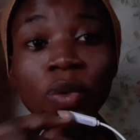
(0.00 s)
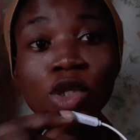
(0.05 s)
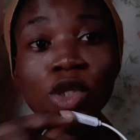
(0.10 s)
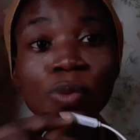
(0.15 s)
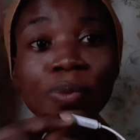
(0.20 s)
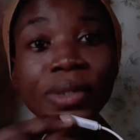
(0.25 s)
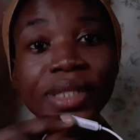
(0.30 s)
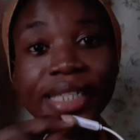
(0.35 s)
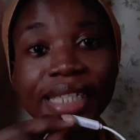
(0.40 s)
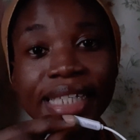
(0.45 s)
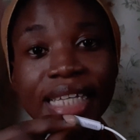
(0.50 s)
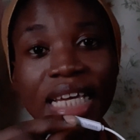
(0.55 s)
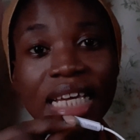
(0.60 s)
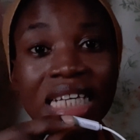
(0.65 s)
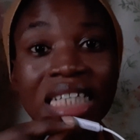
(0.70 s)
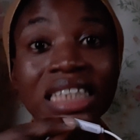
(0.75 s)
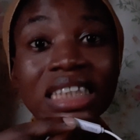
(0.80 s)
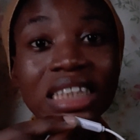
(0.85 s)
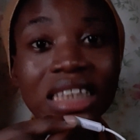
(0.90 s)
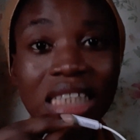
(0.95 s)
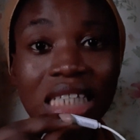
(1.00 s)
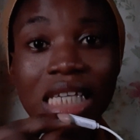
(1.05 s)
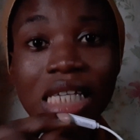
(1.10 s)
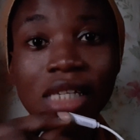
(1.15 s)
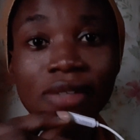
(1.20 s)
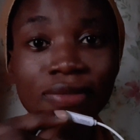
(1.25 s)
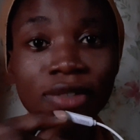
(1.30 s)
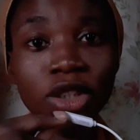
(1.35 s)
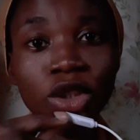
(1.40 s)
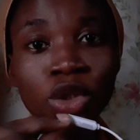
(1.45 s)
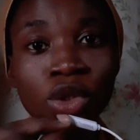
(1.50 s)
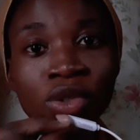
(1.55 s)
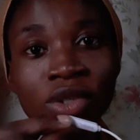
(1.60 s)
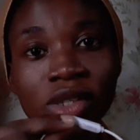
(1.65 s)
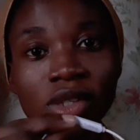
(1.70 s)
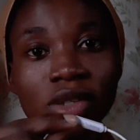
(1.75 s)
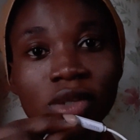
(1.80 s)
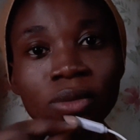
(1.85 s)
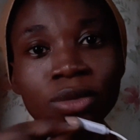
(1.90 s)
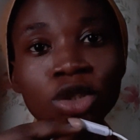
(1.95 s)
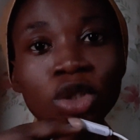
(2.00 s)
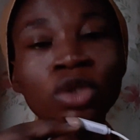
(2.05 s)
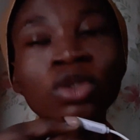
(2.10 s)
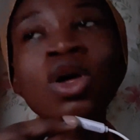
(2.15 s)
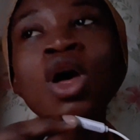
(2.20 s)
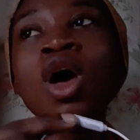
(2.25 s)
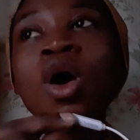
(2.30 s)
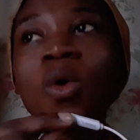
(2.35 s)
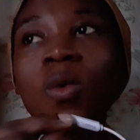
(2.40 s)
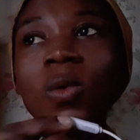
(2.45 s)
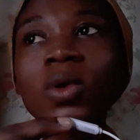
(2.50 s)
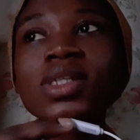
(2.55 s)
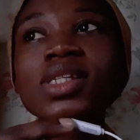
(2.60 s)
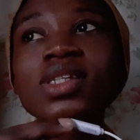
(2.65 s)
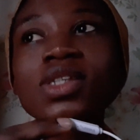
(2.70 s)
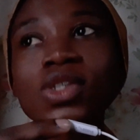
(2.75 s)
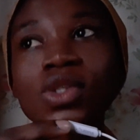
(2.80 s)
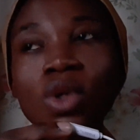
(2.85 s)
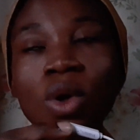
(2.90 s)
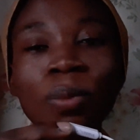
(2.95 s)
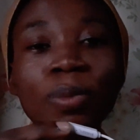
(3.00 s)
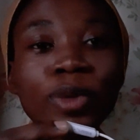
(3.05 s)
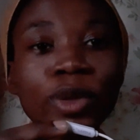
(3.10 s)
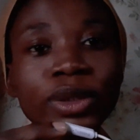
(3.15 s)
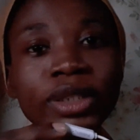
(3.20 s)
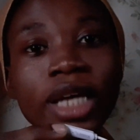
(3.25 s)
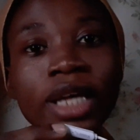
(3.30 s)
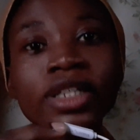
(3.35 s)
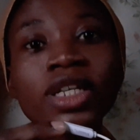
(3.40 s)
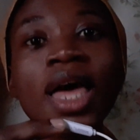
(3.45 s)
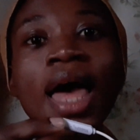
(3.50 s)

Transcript: put it in this video's description once it is uploaded.